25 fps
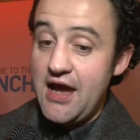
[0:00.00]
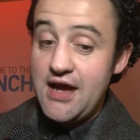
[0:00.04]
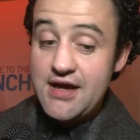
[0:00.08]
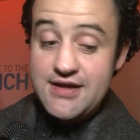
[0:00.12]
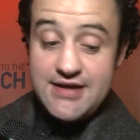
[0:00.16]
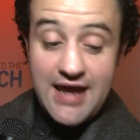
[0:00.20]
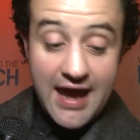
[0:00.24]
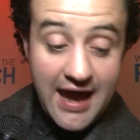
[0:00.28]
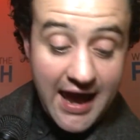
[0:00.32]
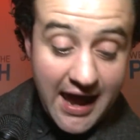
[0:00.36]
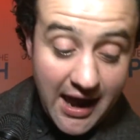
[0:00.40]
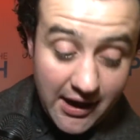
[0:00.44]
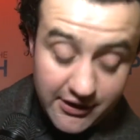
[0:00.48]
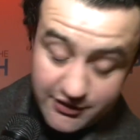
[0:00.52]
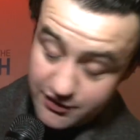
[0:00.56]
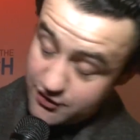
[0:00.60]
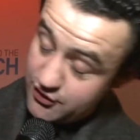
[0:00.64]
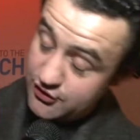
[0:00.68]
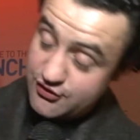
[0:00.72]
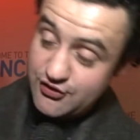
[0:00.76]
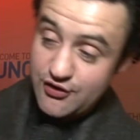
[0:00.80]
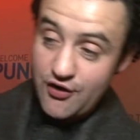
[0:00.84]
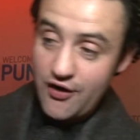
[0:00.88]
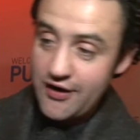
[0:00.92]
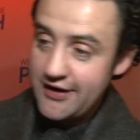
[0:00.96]
Yeah, you
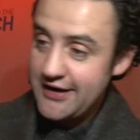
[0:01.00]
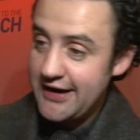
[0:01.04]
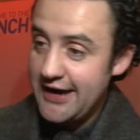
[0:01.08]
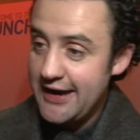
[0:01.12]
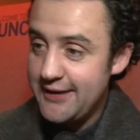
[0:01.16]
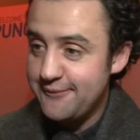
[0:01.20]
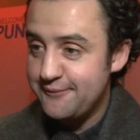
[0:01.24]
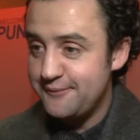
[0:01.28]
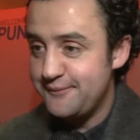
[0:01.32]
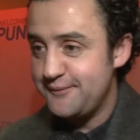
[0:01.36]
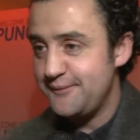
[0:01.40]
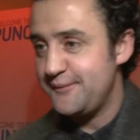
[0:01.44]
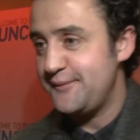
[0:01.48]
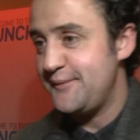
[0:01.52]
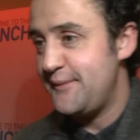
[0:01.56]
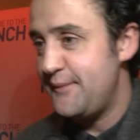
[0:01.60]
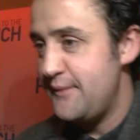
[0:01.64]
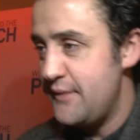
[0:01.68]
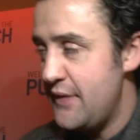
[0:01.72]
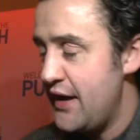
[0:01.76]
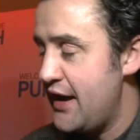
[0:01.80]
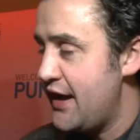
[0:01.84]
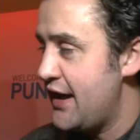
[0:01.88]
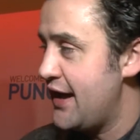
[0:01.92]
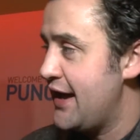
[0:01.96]
just got to keep,
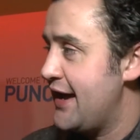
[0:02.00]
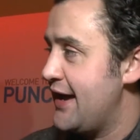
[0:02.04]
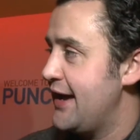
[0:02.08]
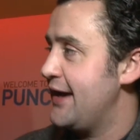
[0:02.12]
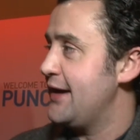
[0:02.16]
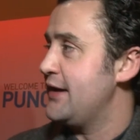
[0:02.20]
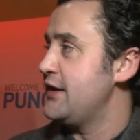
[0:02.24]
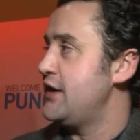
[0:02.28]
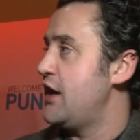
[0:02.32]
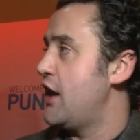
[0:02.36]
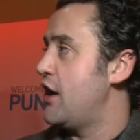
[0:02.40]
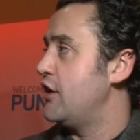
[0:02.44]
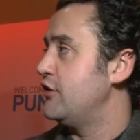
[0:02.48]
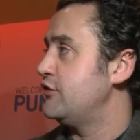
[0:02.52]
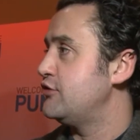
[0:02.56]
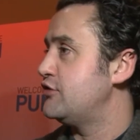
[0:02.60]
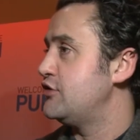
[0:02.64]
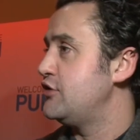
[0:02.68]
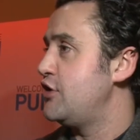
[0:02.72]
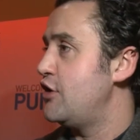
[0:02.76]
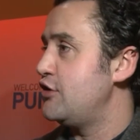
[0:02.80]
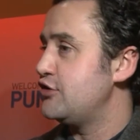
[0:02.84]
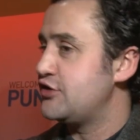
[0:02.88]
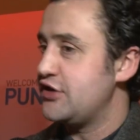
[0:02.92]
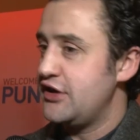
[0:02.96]
uh, you know,
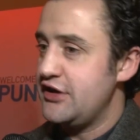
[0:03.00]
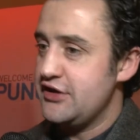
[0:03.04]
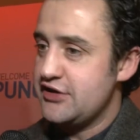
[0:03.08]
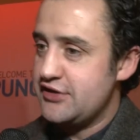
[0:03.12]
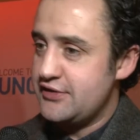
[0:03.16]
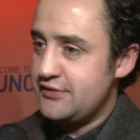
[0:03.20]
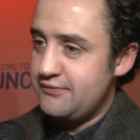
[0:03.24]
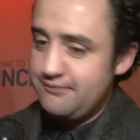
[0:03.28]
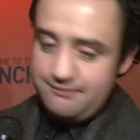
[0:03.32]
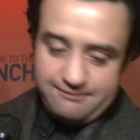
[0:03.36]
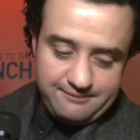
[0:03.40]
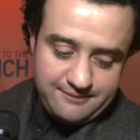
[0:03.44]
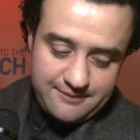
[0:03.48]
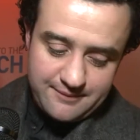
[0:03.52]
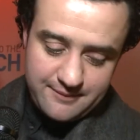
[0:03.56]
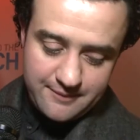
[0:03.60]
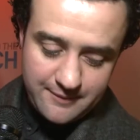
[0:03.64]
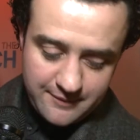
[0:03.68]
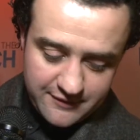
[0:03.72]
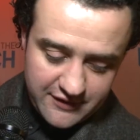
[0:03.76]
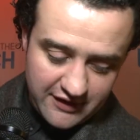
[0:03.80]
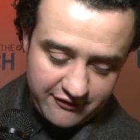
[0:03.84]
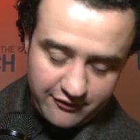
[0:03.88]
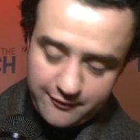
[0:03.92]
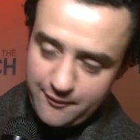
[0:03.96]
using as
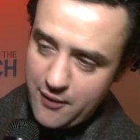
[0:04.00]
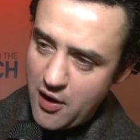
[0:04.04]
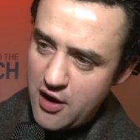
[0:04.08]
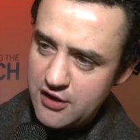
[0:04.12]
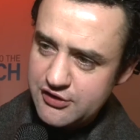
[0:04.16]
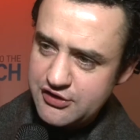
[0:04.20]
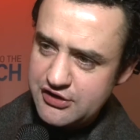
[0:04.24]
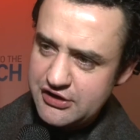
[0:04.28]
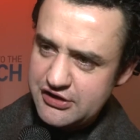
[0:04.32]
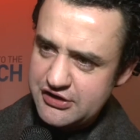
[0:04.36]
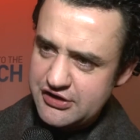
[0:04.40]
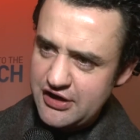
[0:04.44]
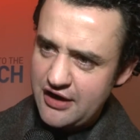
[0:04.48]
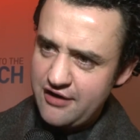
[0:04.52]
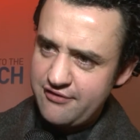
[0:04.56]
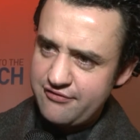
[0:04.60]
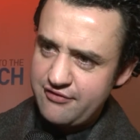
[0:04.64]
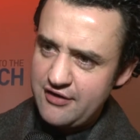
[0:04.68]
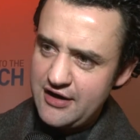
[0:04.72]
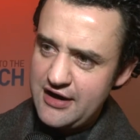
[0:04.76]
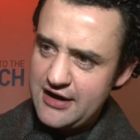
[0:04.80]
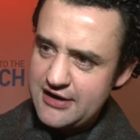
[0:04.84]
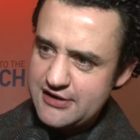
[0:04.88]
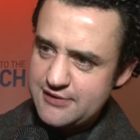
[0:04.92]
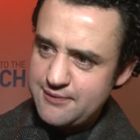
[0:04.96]
different parts of yourself
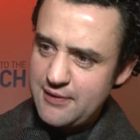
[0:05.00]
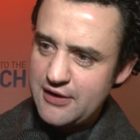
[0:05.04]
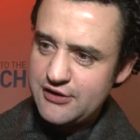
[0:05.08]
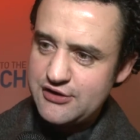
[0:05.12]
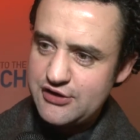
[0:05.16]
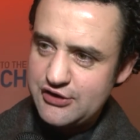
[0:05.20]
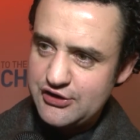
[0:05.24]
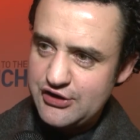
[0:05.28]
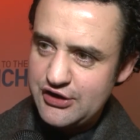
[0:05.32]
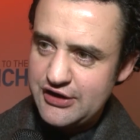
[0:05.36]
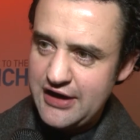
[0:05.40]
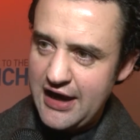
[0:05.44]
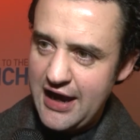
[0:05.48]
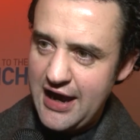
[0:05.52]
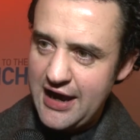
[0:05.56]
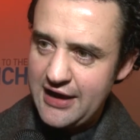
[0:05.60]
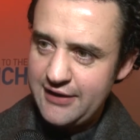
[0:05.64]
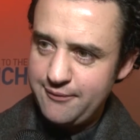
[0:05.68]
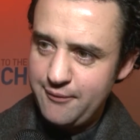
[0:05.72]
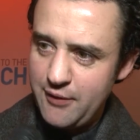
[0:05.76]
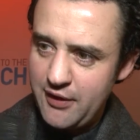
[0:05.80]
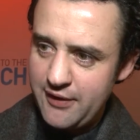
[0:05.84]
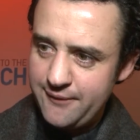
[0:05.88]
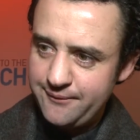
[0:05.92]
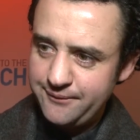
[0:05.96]
really as much as you
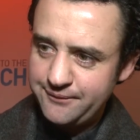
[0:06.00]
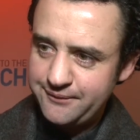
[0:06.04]
can. But do you